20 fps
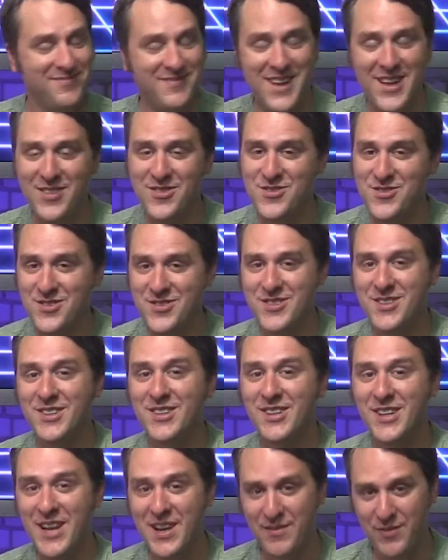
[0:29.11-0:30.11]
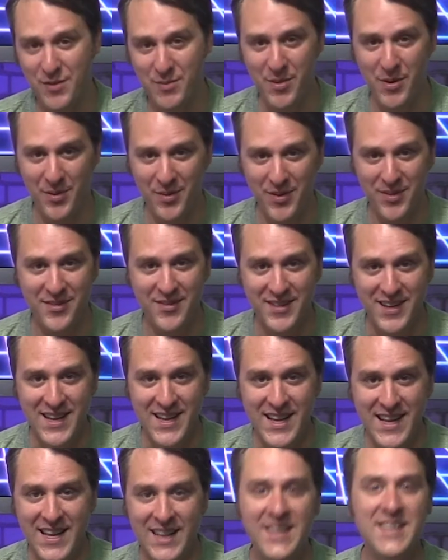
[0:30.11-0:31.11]
that's just a delightful bonus.
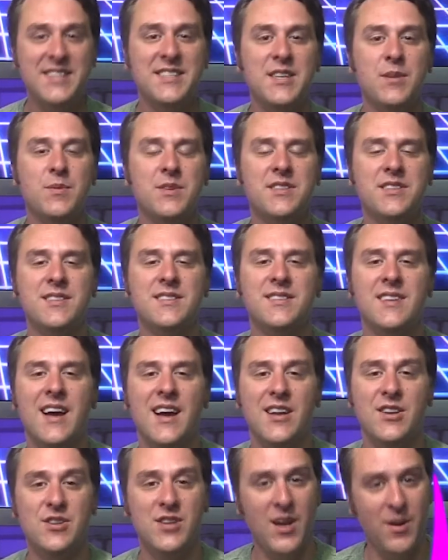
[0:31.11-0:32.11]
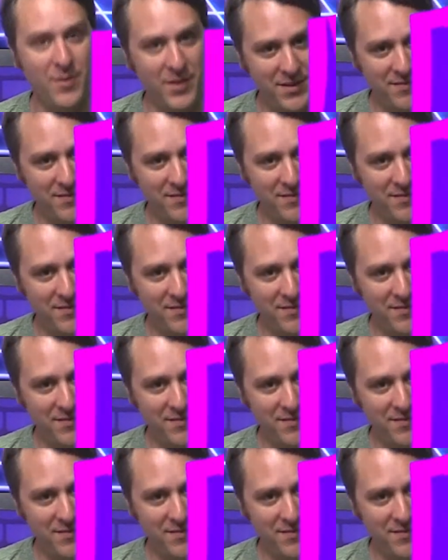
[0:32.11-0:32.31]
Let's see what's inside, shall